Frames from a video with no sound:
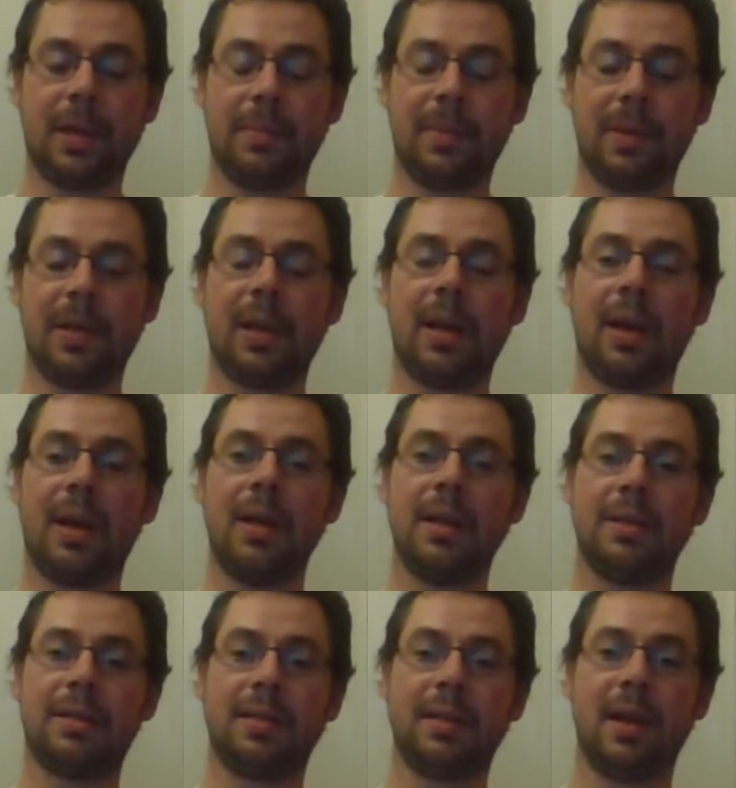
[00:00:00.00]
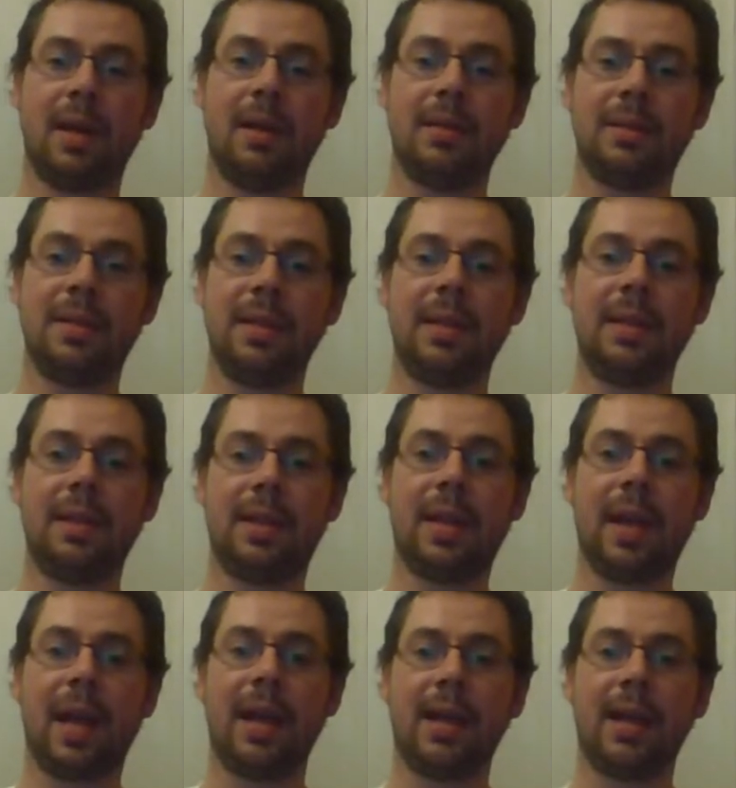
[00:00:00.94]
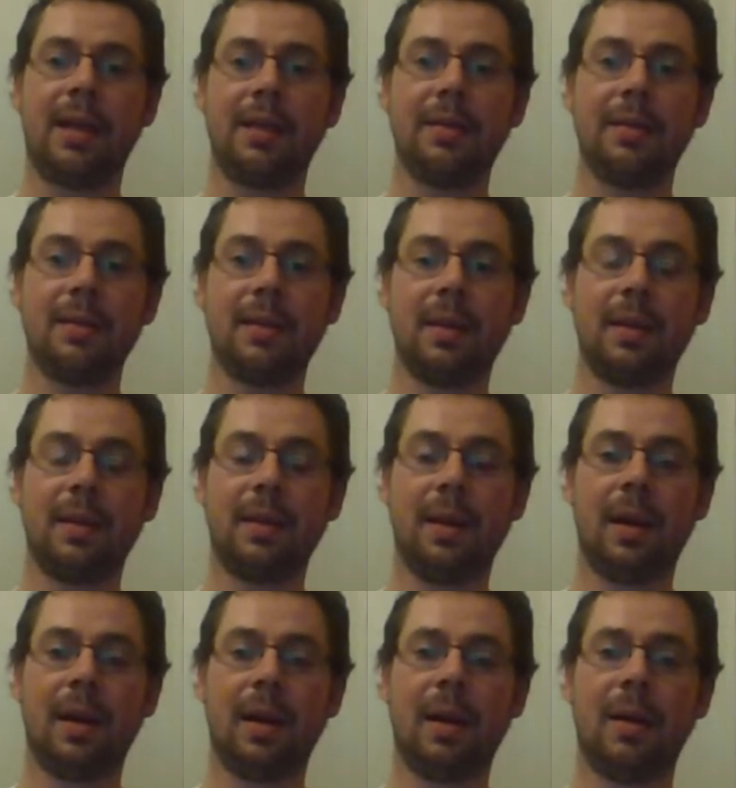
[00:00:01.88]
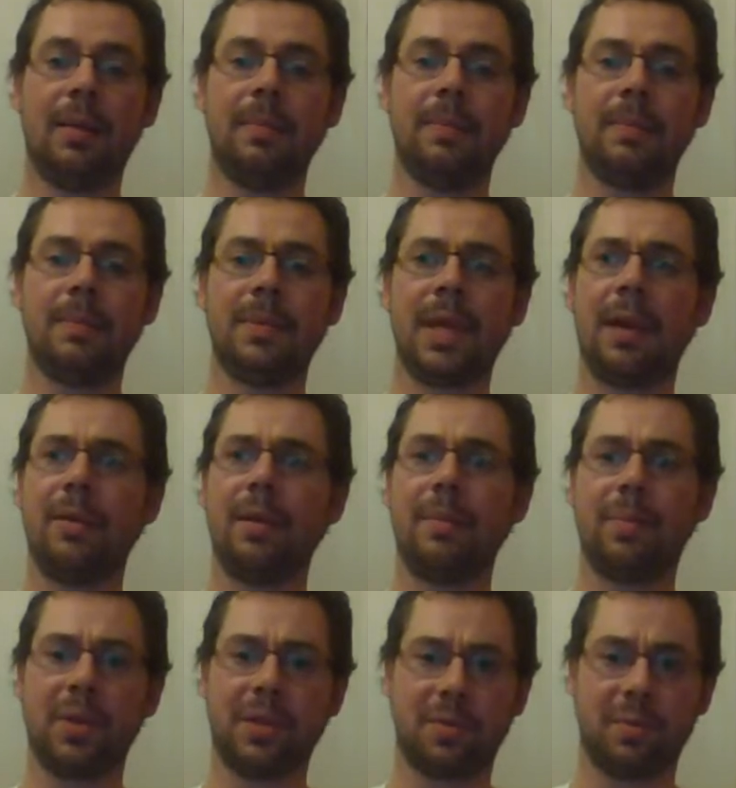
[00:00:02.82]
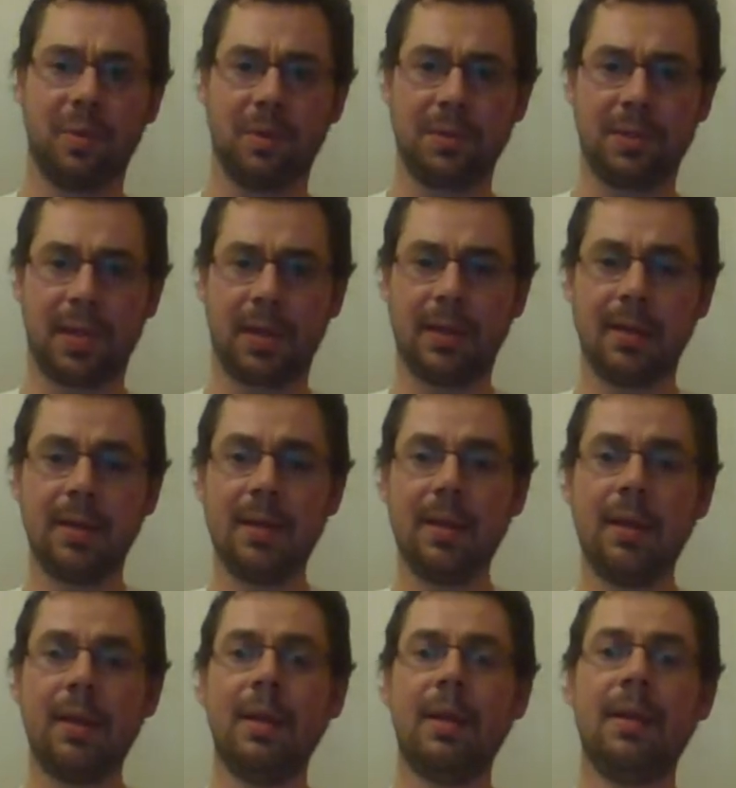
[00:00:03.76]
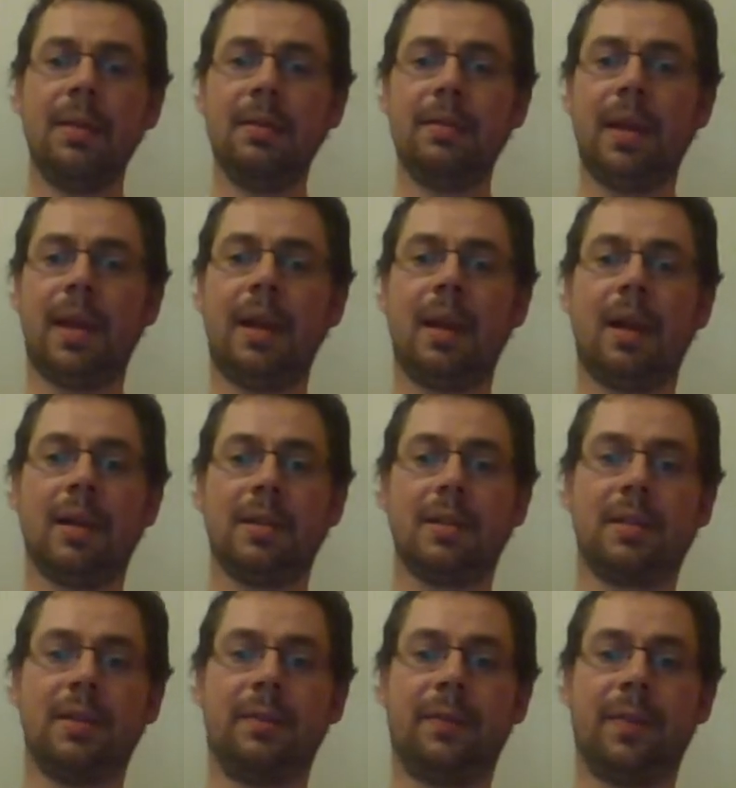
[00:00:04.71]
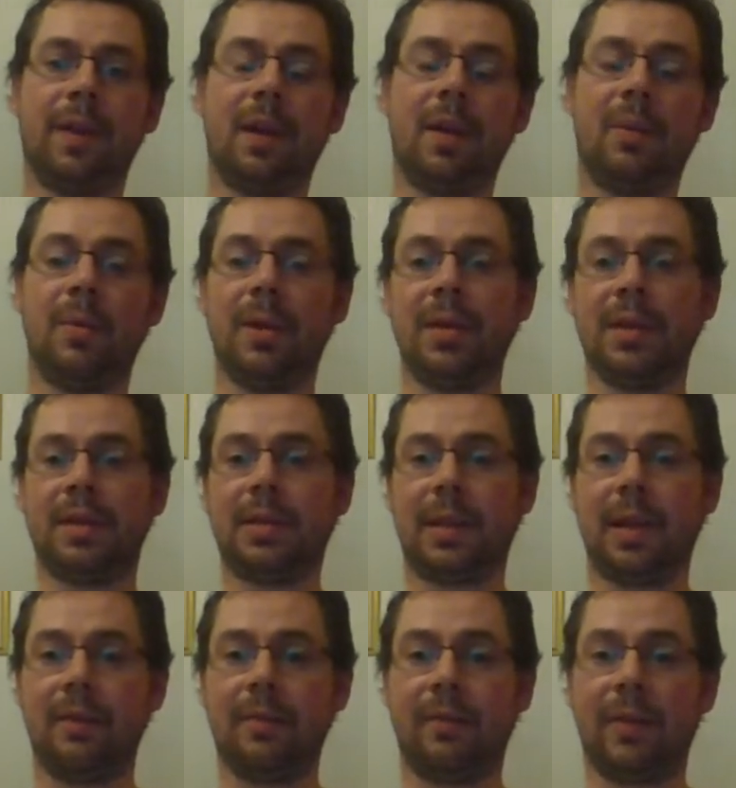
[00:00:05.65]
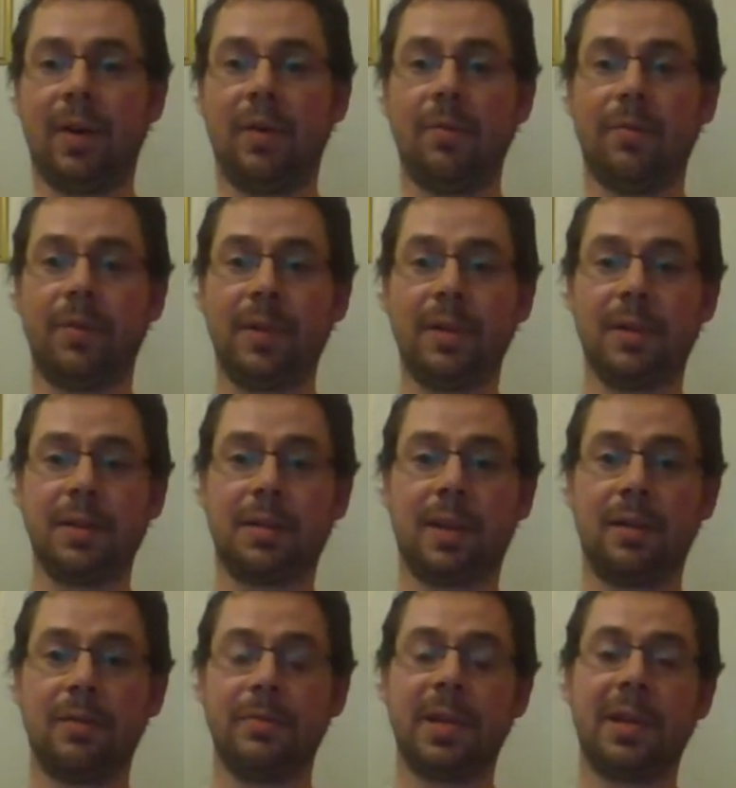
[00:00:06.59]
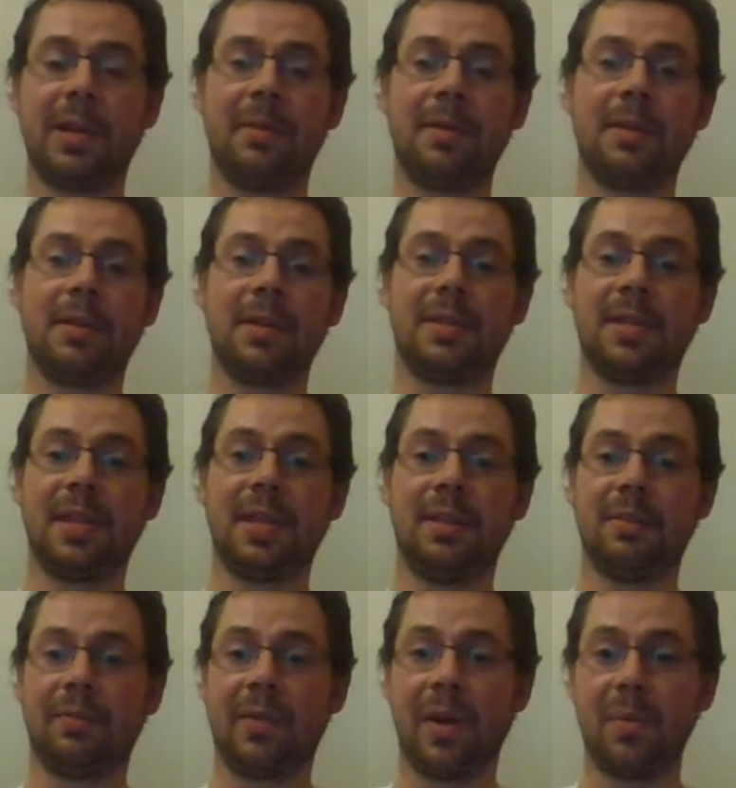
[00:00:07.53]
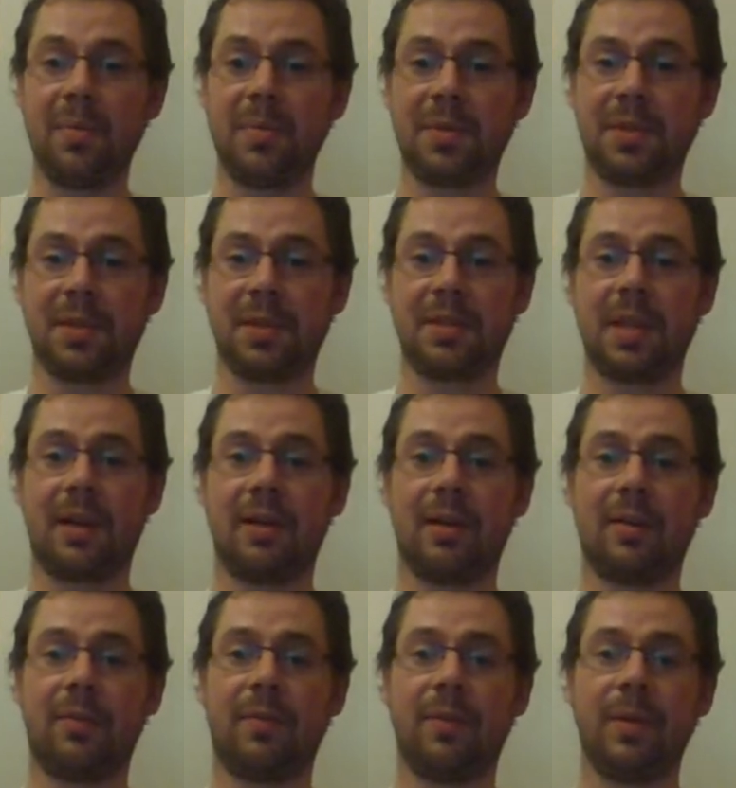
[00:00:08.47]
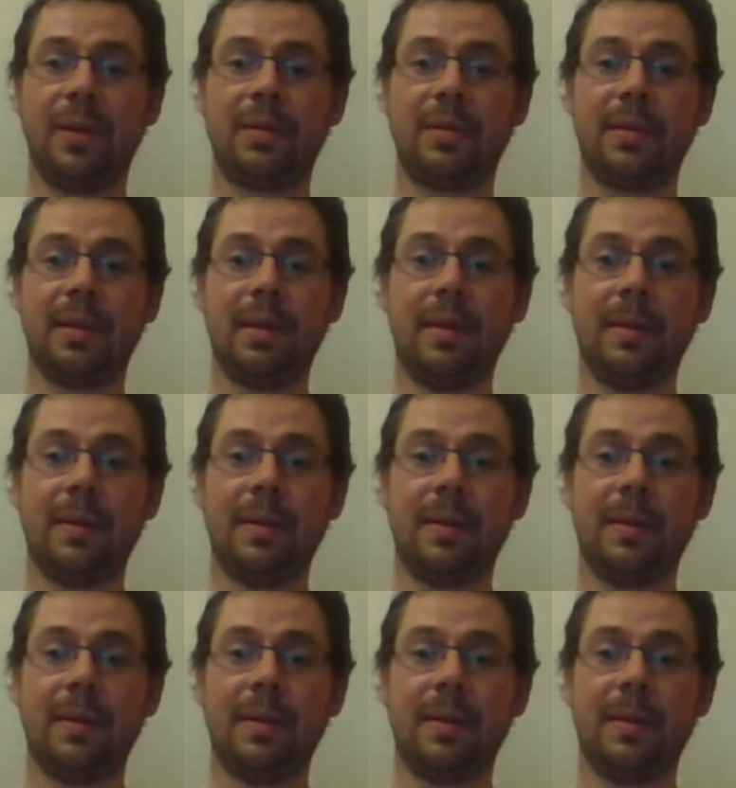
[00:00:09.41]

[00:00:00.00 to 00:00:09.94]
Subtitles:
couple of guys, T and K, down in Bridgwater. They asked if I wanted to get involved and just go down and just see the ropes to start off with.